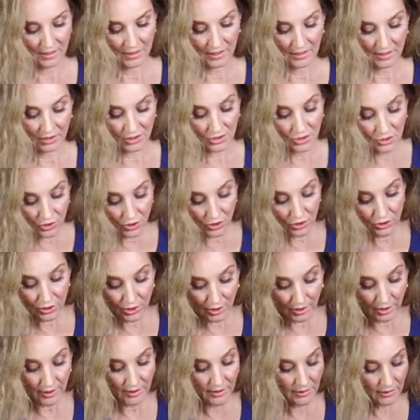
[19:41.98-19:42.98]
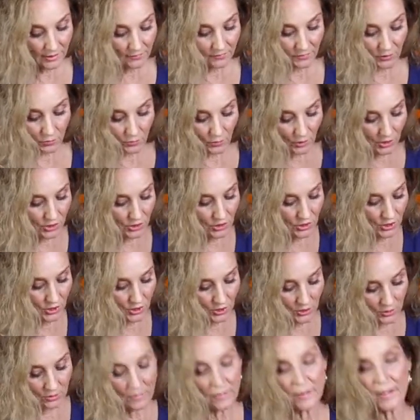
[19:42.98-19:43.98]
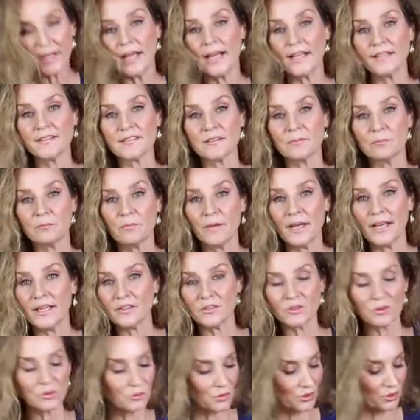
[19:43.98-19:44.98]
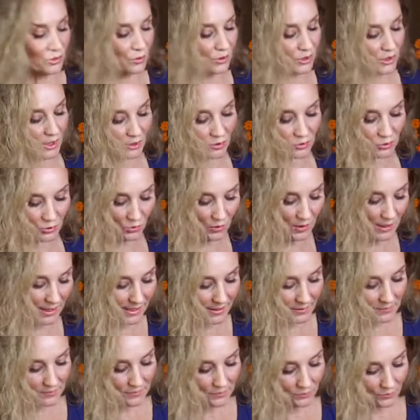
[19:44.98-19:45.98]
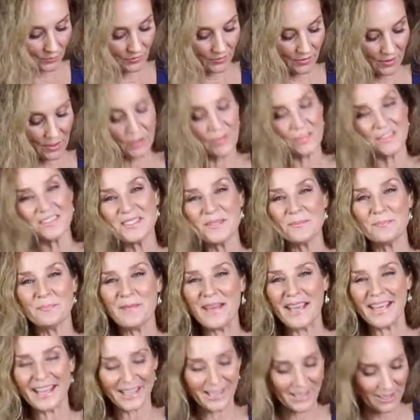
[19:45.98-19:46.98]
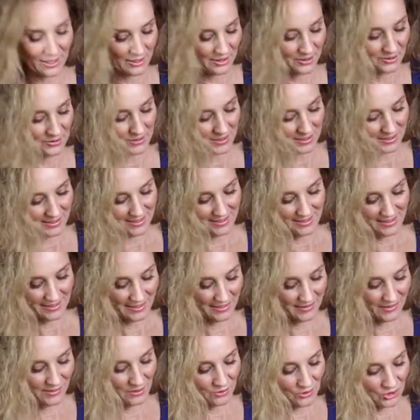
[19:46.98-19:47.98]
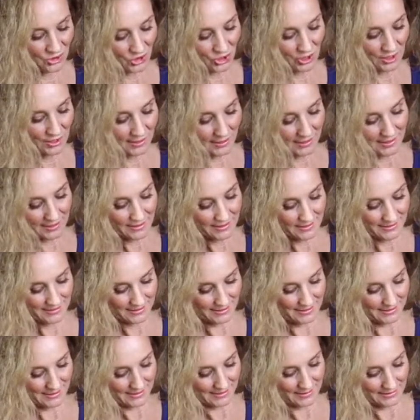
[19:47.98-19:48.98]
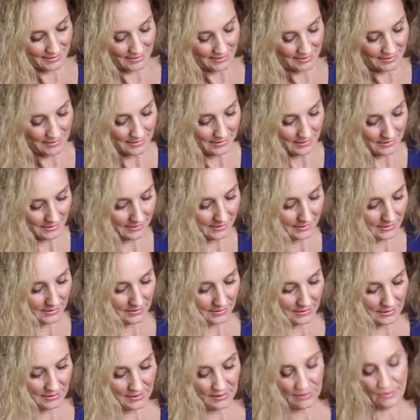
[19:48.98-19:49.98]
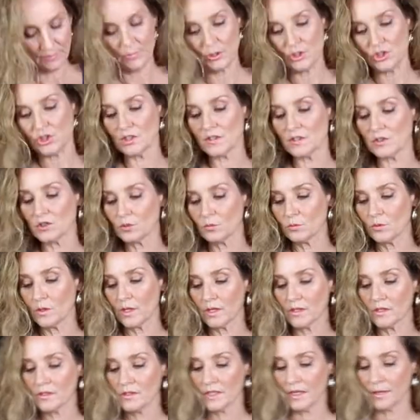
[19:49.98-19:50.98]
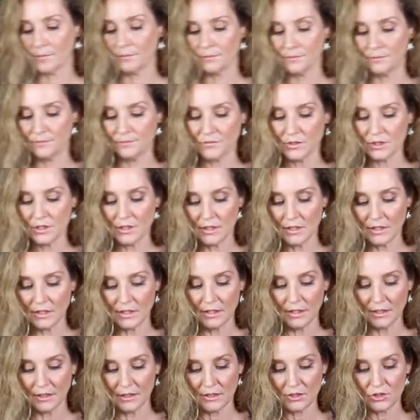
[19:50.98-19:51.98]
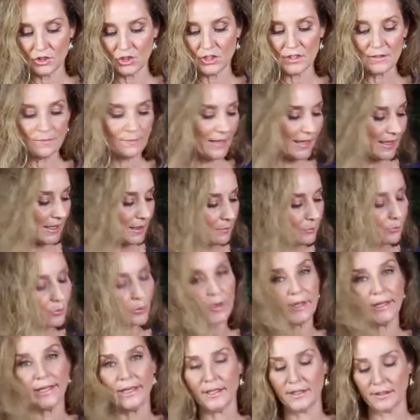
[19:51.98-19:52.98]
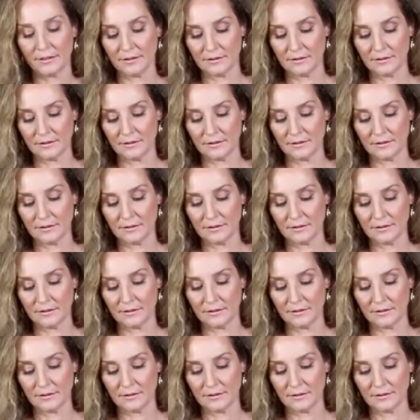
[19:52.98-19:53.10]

And you could, if you wanted to, add some basil, which would go great with the tomato and those chilies. But just right on top. Let's just make it pretty.